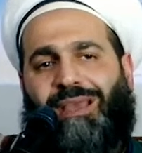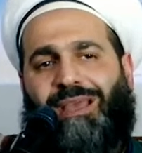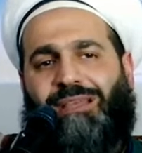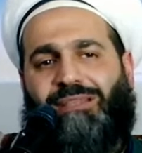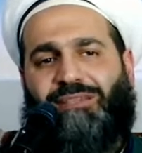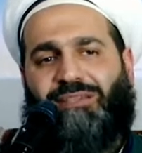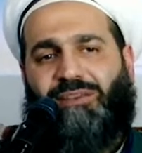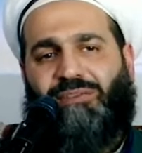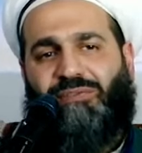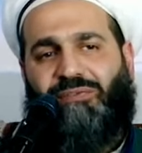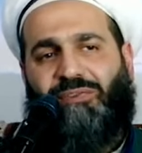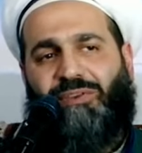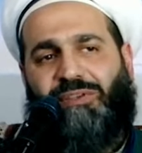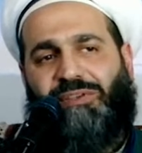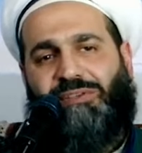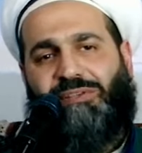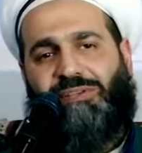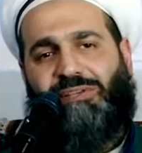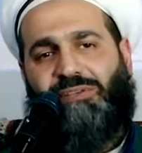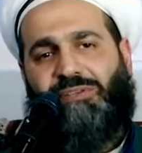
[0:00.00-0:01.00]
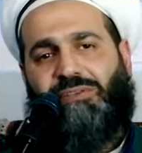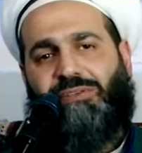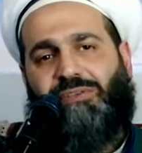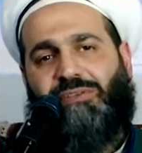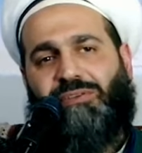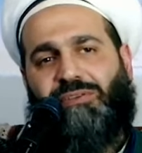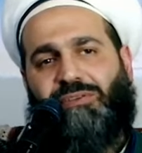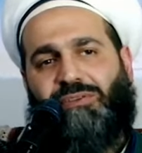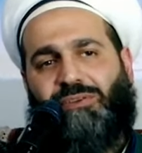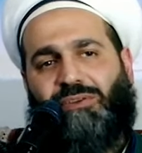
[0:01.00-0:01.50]
as if it
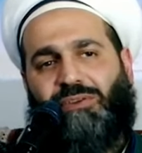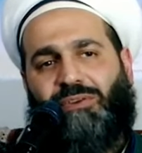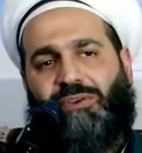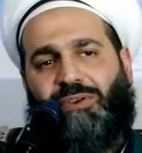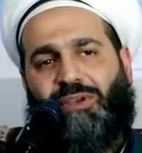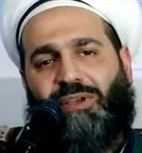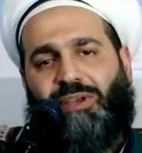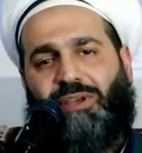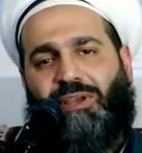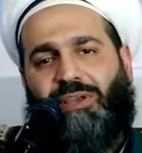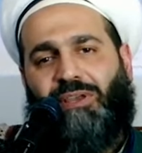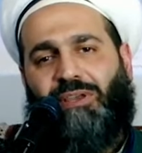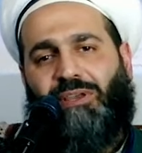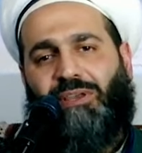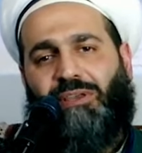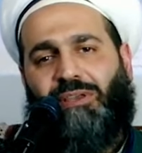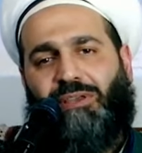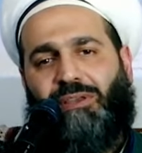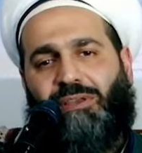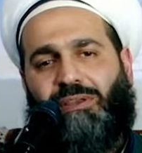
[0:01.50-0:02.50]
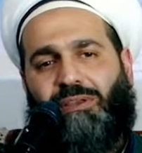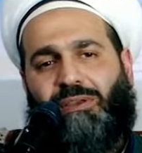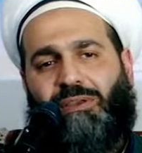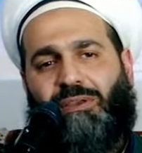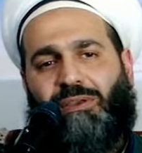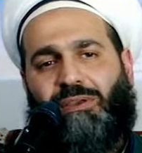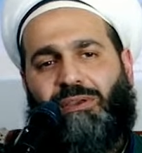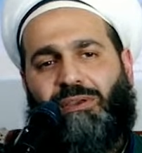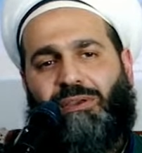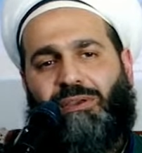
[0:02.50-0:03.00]
is a
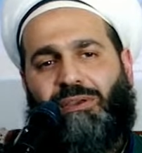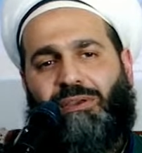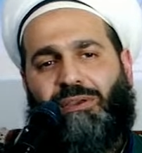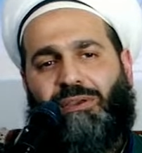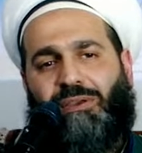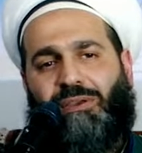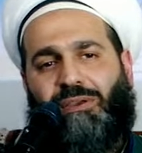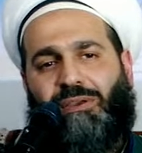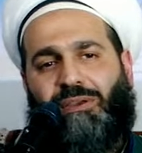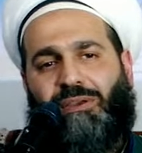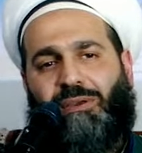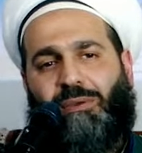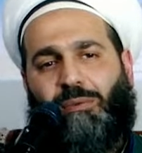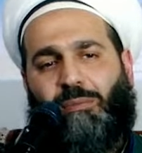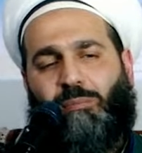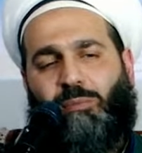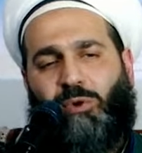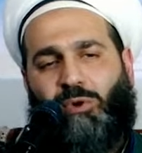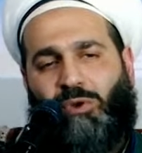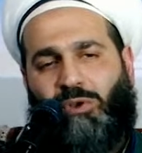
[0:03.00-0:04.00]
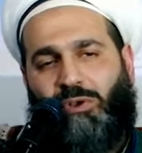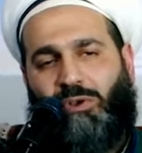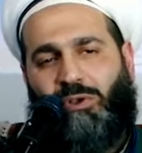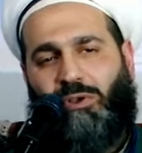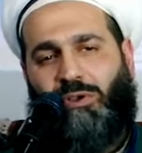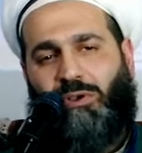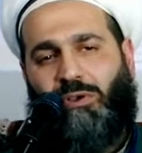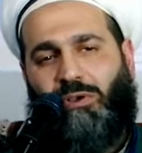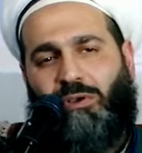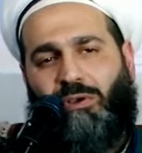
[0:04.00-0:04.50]

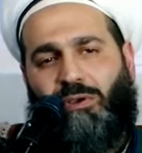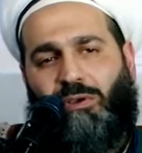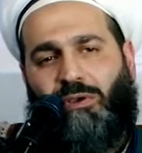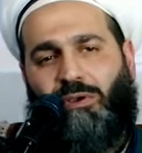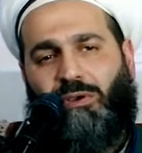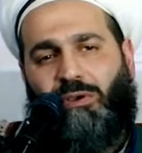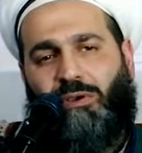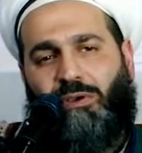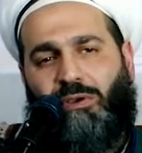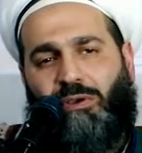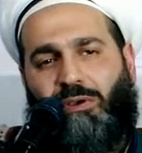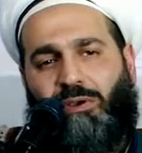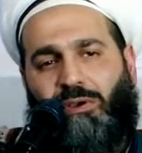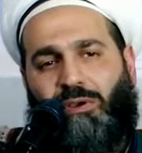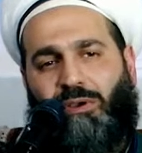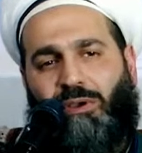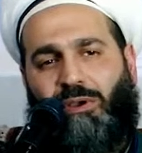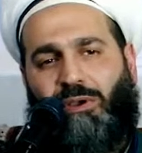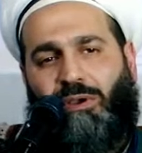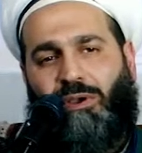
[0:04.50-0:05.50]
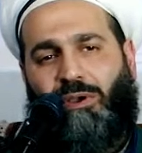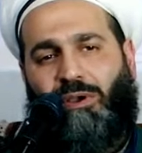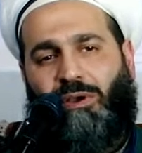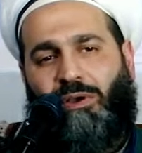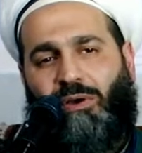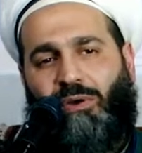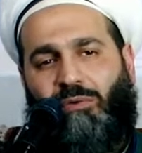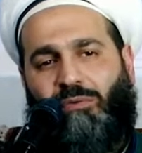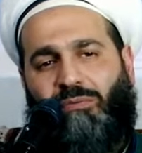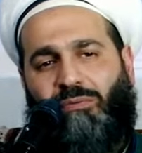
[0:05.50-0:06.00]
book
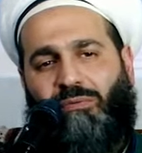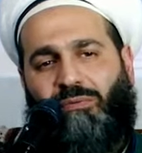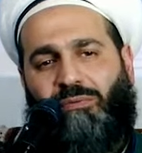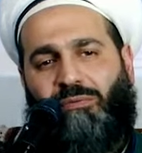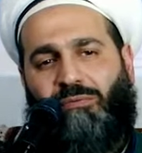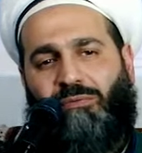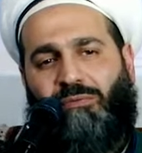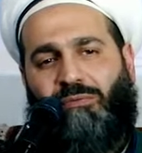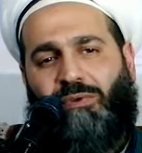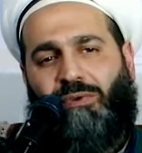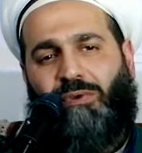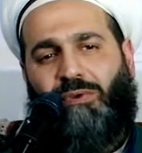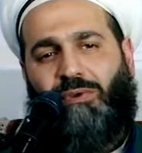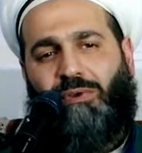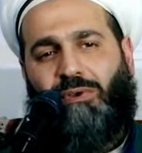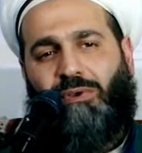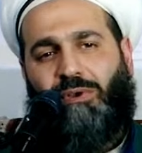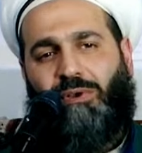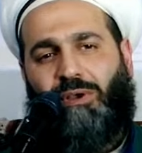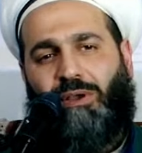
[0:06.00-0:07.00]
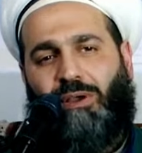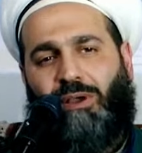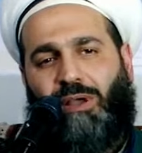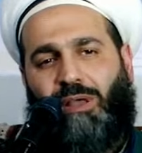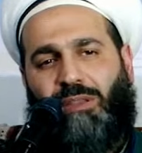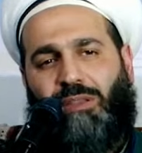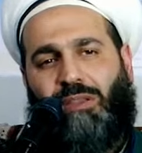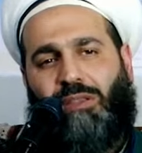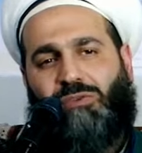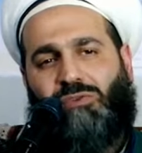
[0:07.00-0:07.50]
of
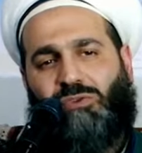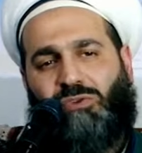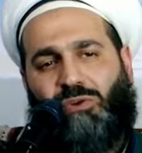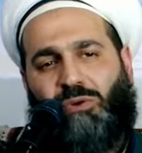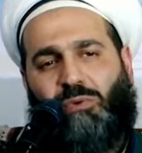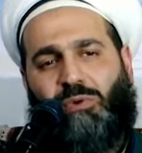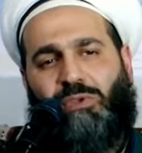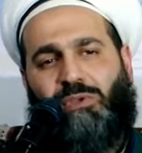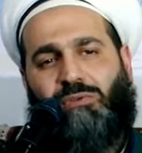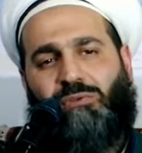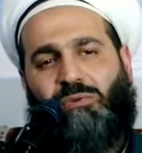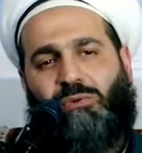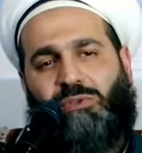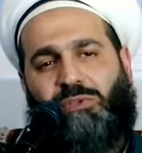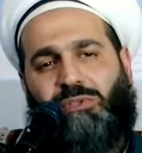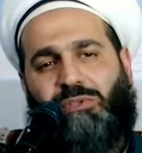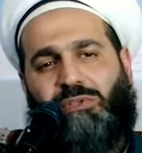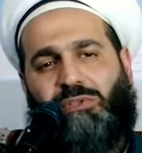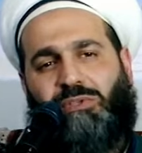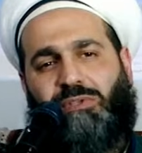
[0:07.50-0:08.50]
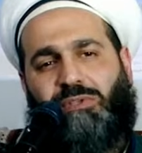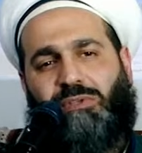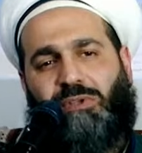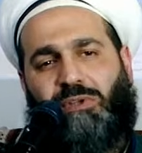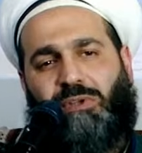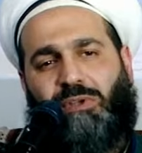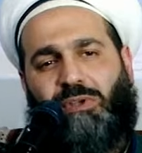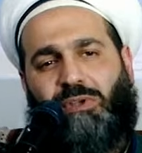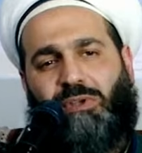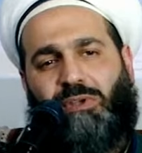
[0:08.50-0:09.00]
Allah showing to his
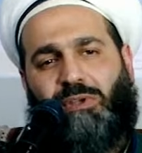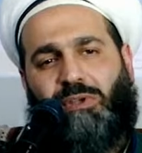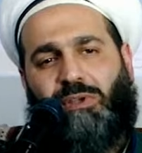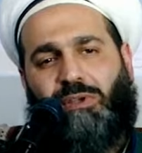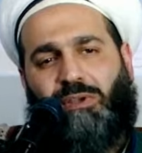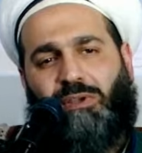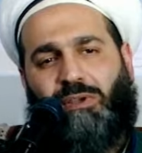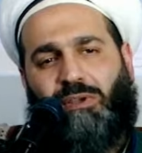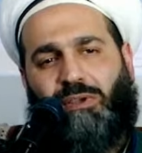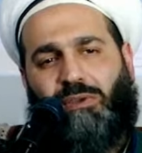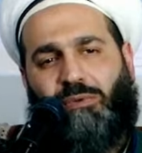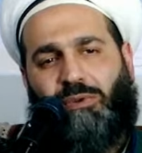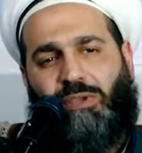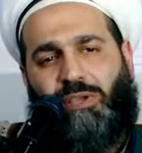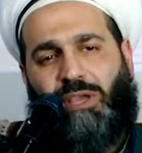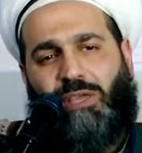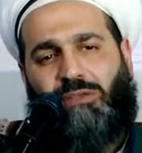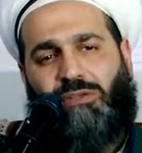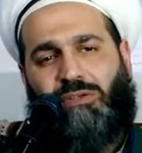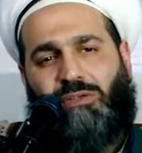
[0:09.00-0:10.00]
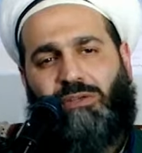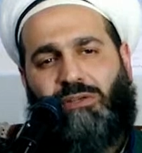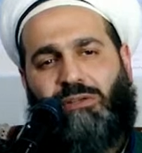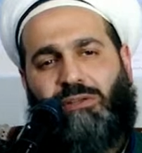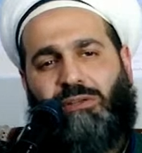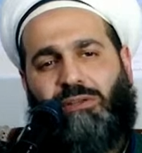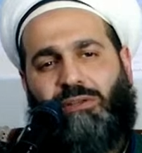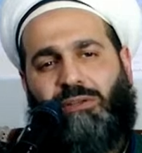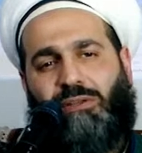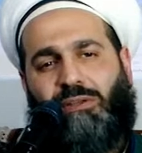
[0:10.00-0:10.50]

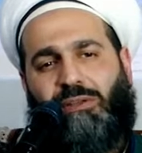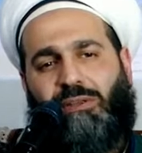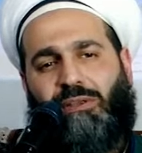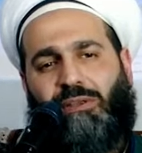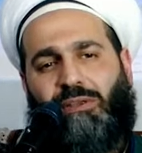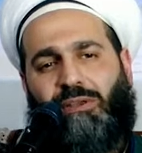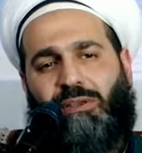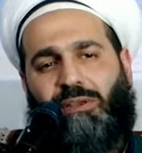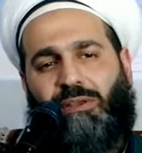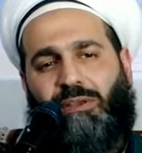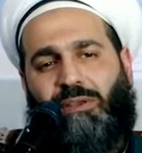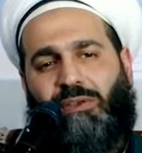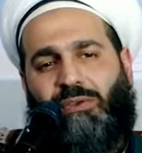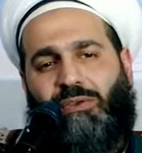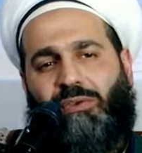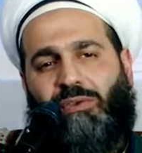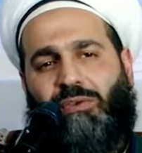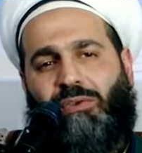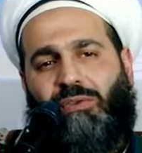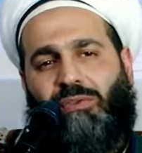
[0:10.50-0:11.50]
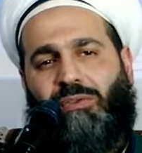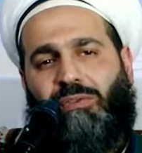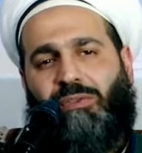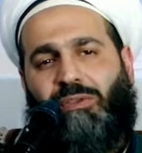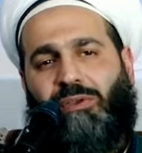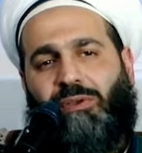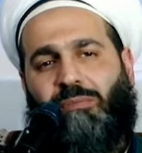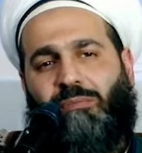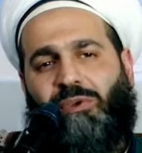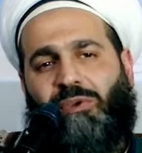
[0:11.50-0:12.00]
creation
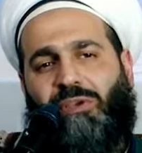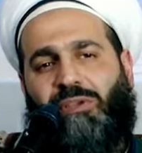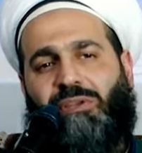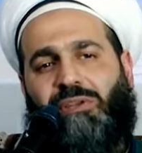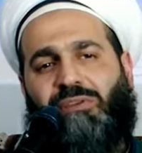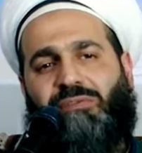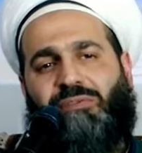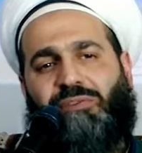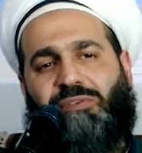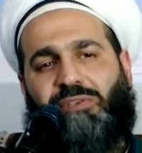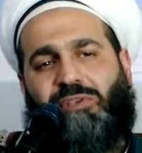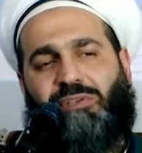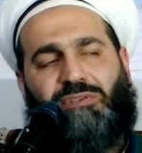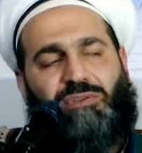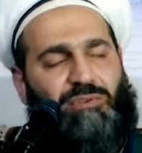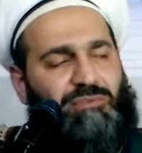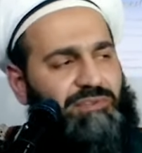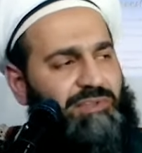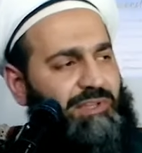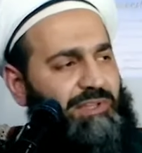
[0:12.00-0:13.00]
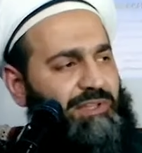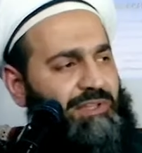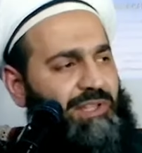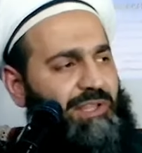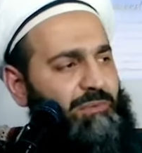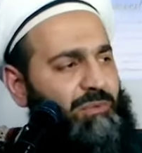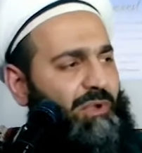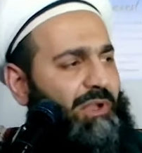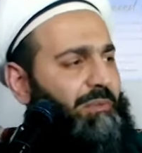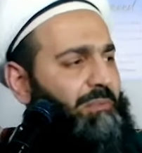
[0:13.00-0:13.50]
the magnificence of
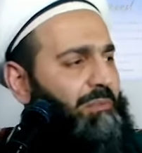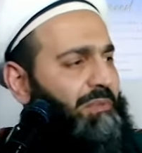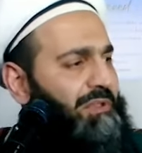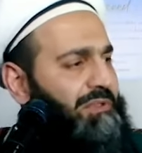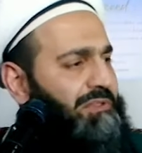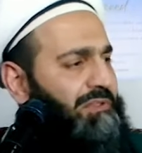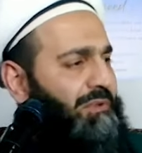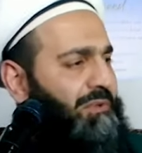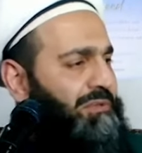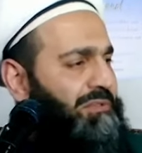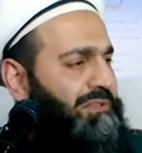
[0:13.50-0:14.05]
Sayyidina Muhammad.